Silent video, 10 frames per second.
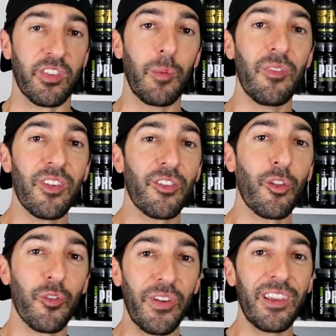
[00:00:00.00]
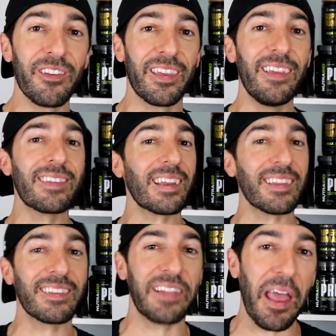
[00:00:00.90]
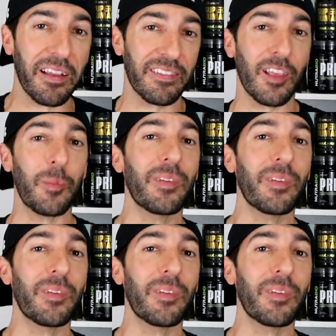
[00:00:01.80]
Some of his older videos, he's got a stack of some